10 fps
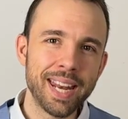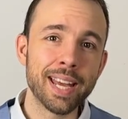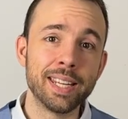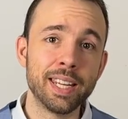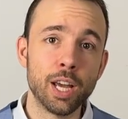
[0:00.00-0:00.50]

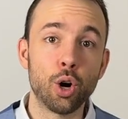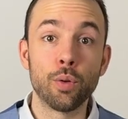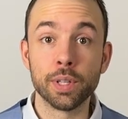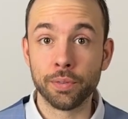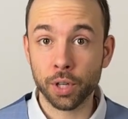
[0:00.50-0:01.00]
idea of
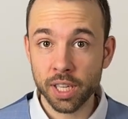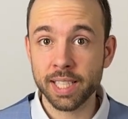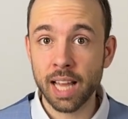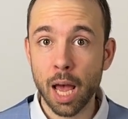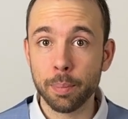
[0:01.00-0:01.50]
the first
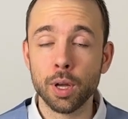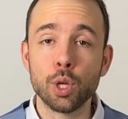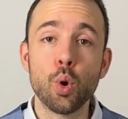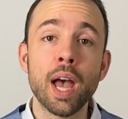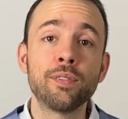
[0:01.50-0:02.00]
step,
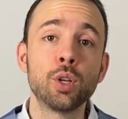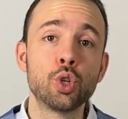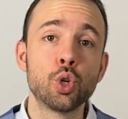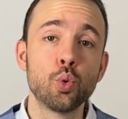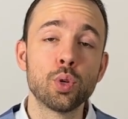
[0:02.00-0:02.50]
you have to
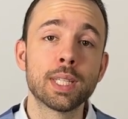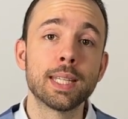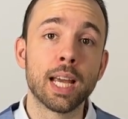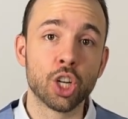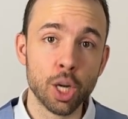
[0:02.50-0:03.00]
choose
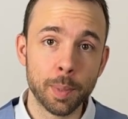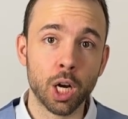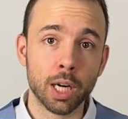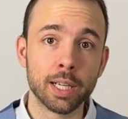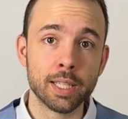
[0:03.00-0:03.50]
the
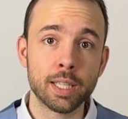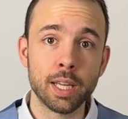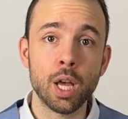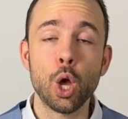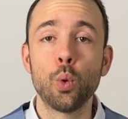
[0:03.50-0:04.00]

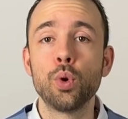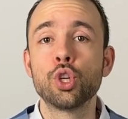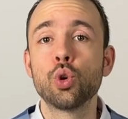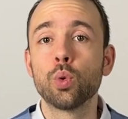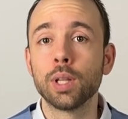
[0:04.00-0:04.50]
cryptocurrency which
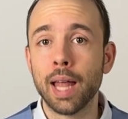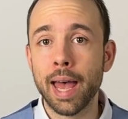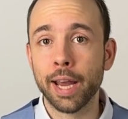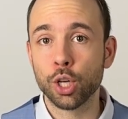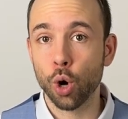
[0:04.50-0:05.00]
you would like to